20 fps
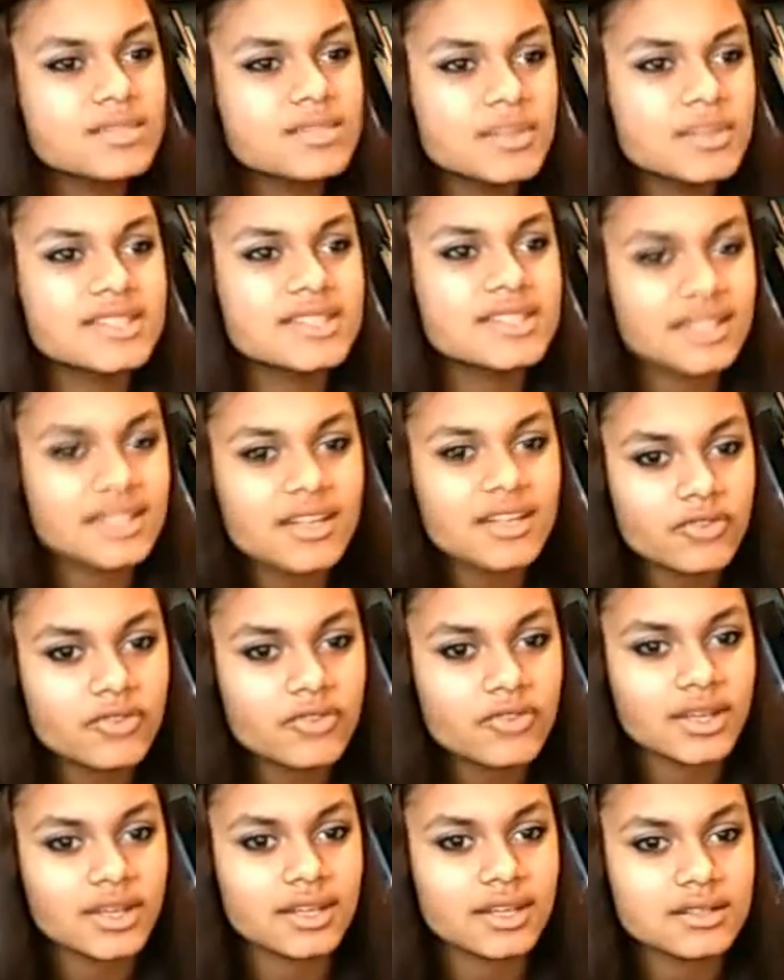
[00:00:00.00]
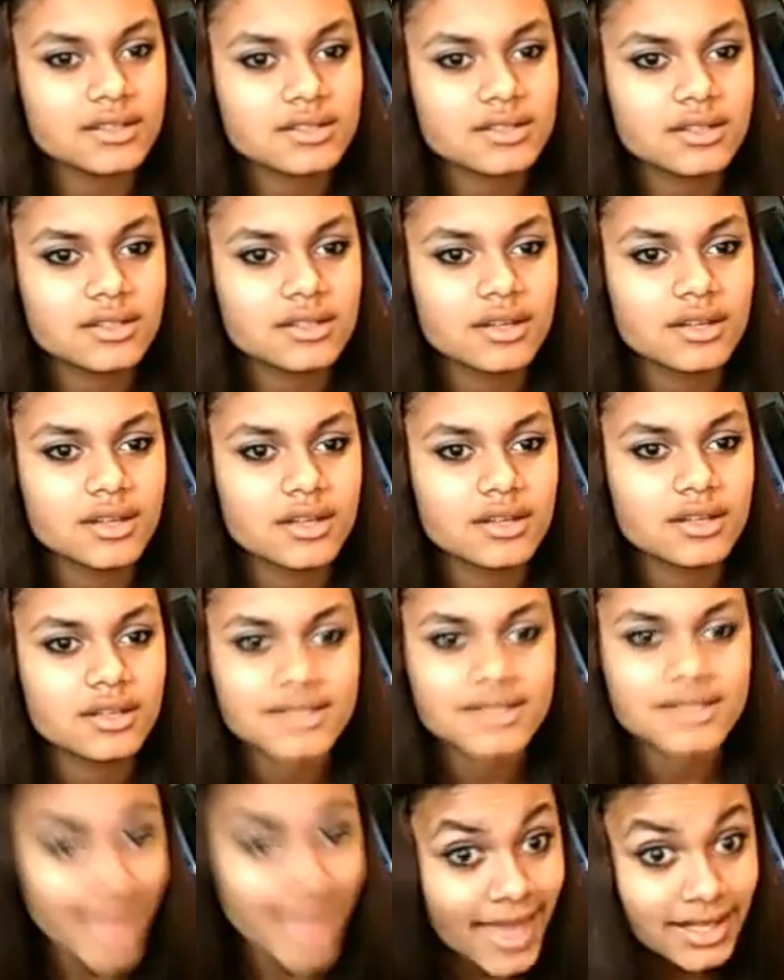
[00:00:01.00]
be significant
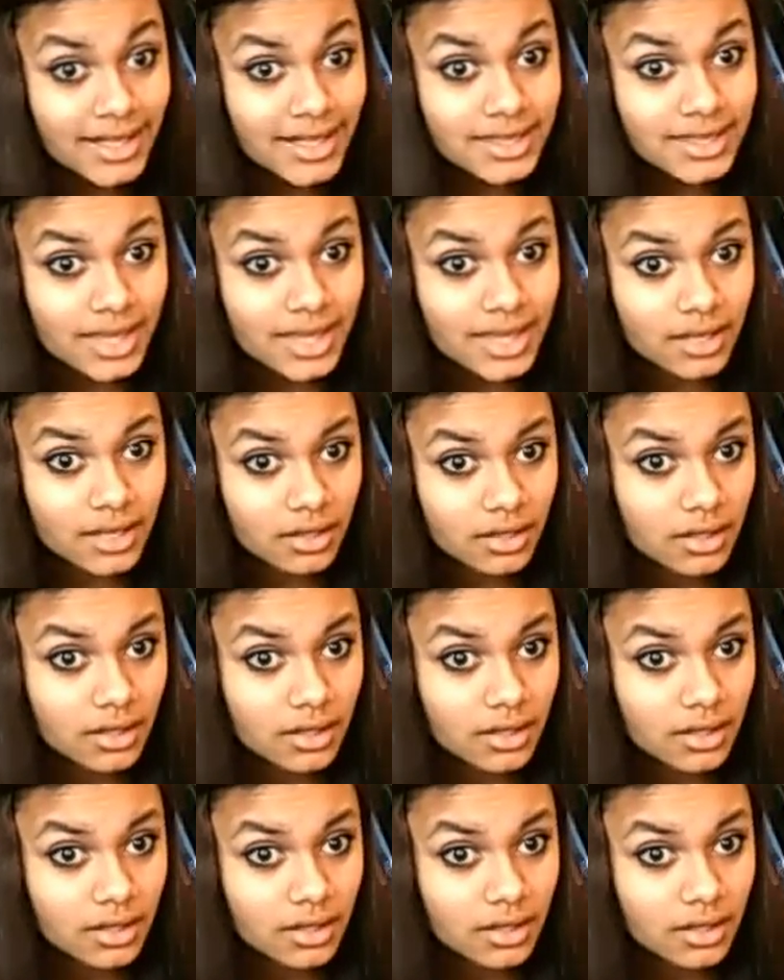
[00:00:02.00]
to anything?